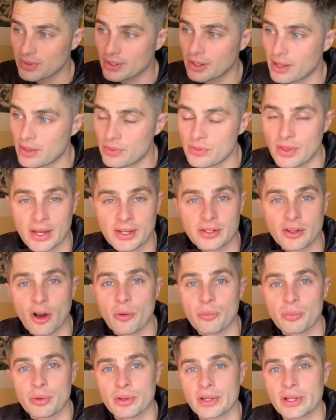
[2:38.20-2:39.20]
they don't
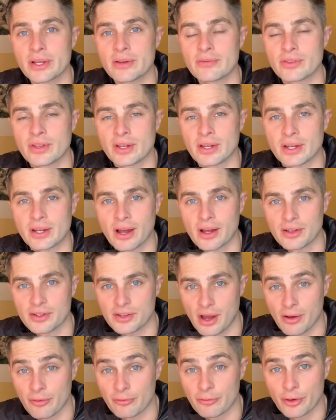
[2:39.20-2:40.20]
believe that
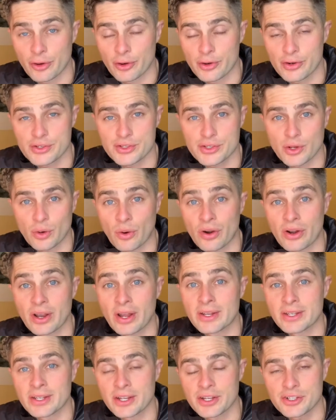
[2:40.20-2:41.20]
a verse or an
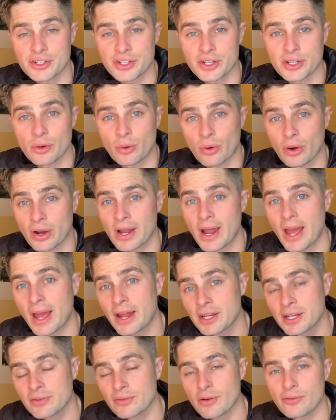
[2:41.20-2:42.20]
addition or an
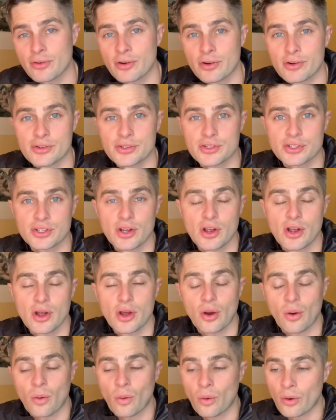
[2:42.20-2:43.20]
end of a verse
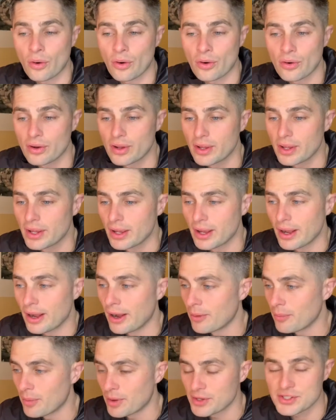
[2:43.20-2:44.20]
or
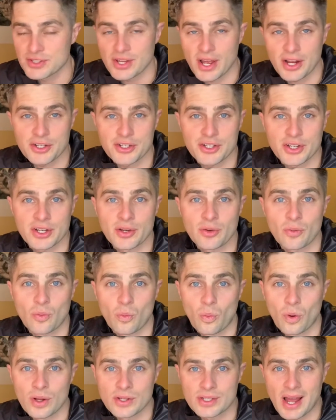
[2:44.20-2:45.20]
a section
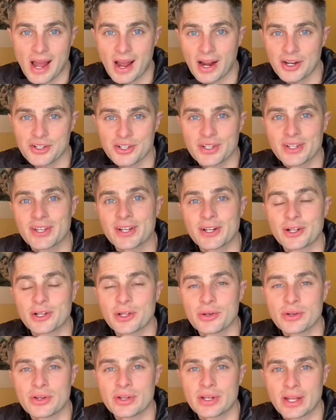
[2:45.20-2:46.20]
was actually
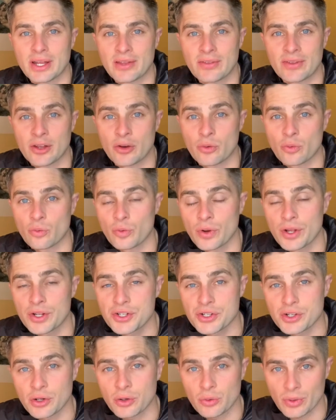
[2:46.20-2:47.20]
included in the
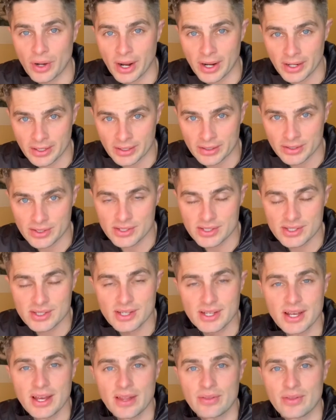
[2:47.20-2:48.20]
original writings,
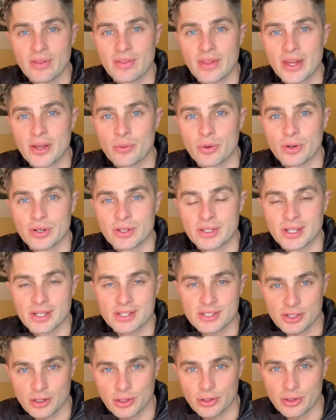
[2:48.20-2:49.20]
then they would
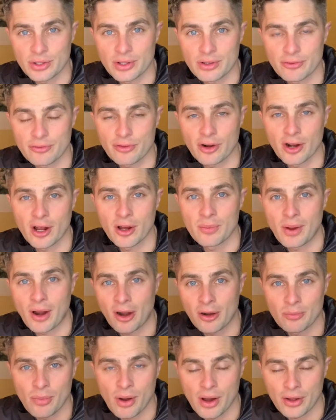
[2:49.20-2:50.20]
disclude it from our
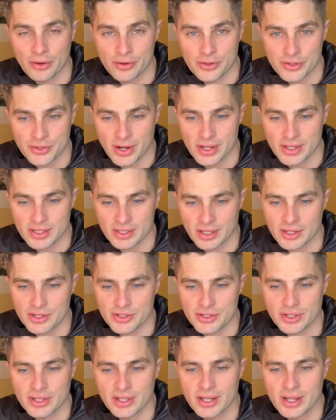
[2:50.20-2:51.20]
modern
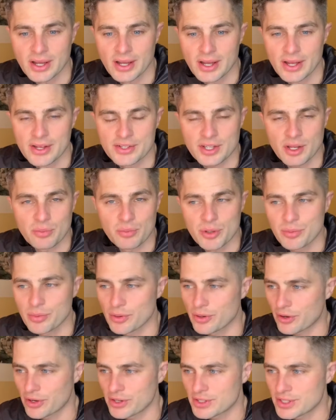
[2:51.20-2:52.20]
translation. Some people
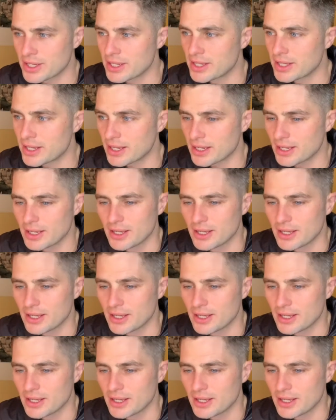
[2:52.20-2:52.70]
critique,